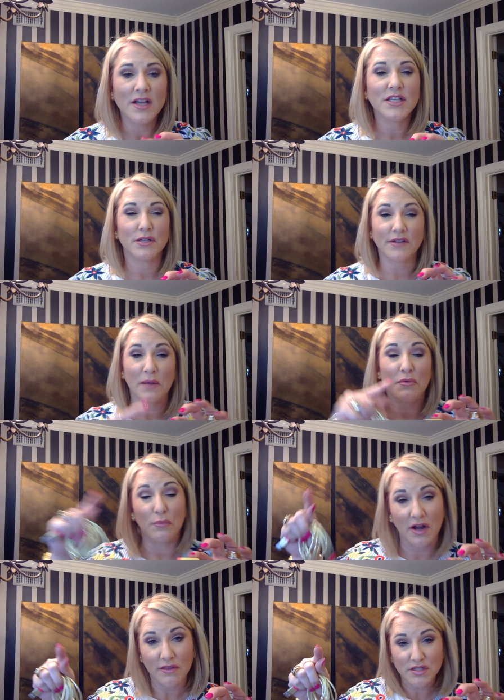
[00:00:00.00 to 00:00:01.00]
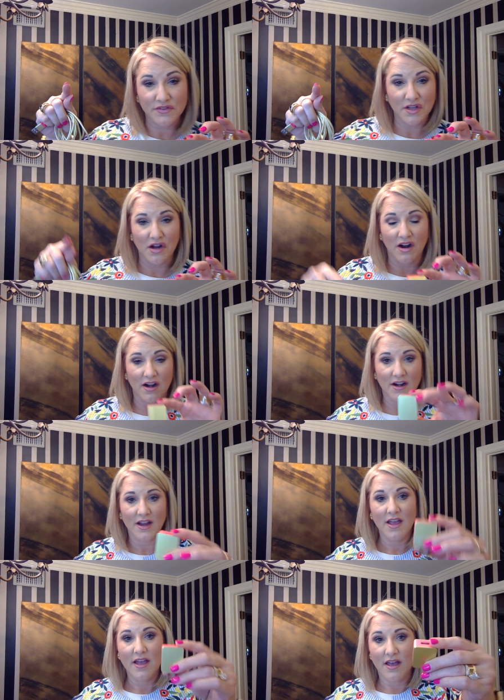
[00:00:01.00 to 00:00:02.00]
So it came with one of those for the car,
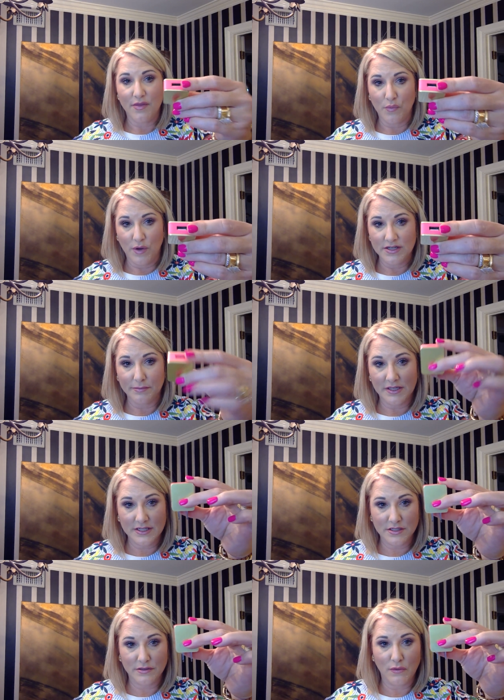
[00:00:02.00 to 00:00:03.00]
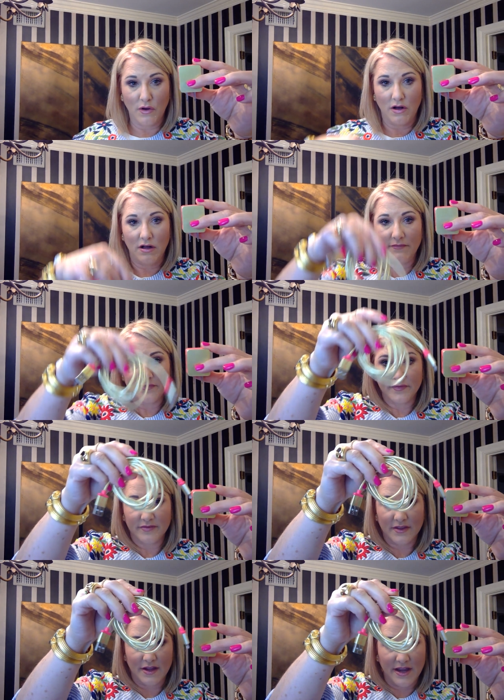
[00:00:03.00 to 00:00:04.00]
and then one to plug into the wall,
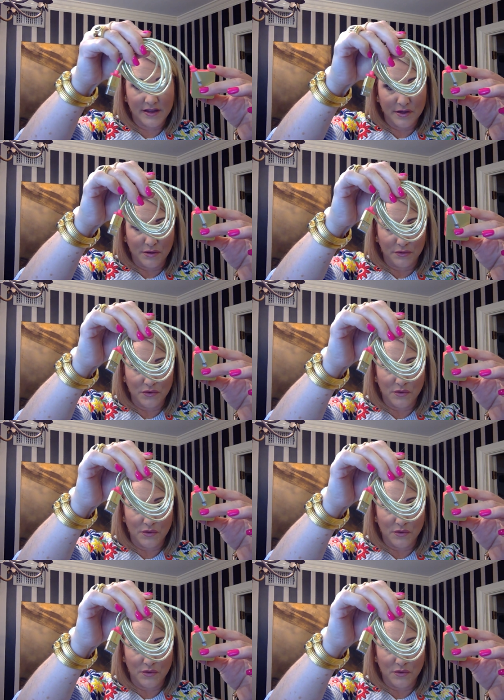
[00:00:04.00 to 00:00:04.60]
and the gold